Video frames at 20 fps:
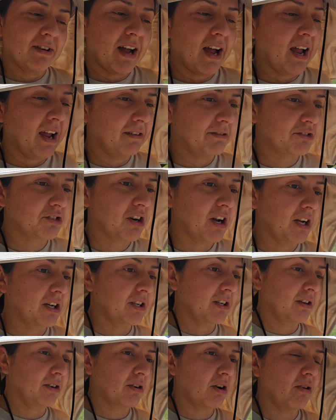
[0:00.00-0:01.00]
I have tried
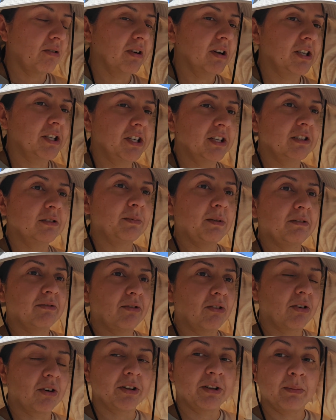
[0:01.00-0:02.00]
to grow onions
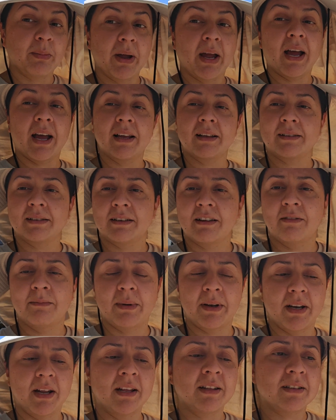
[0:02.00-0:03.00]
before in the past and I've
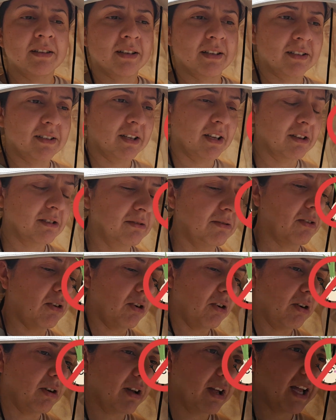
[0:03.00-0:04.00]
been
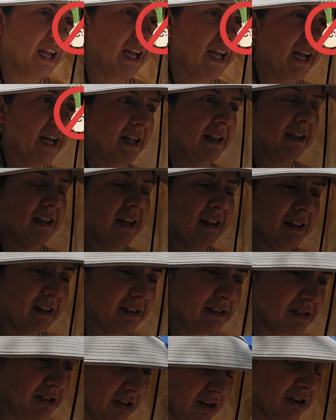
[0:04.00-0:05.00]
unsuccessful. And
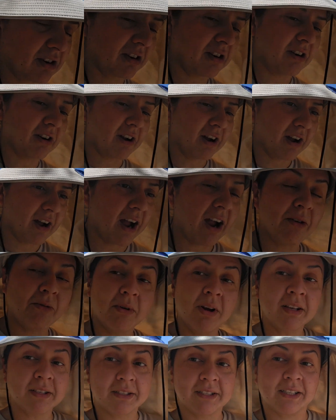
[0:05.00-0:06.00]
this year I
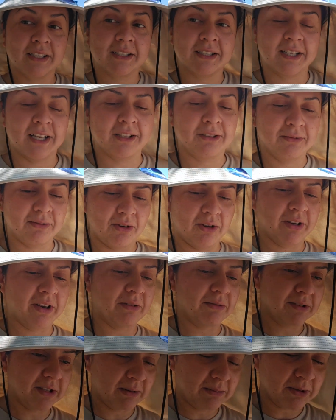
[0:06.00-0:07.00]
was successful and I
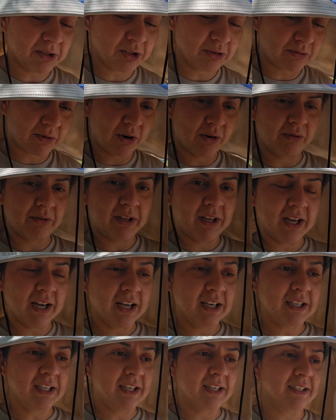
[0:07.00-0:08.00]
was able to grow the
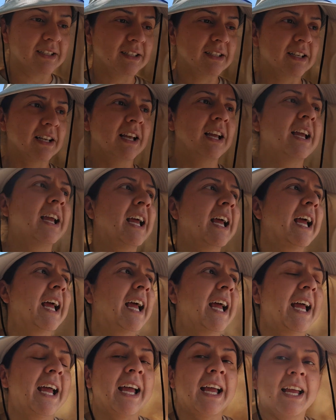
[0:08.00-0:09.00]
onions
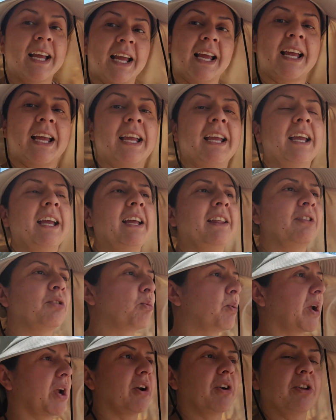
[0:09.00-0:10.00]
in the
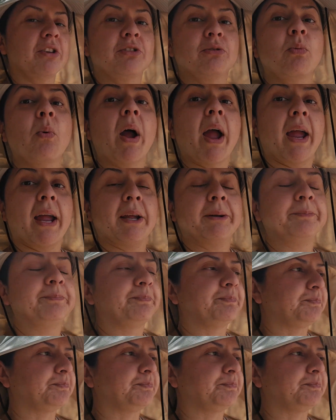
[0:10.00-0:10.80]
weirdest way.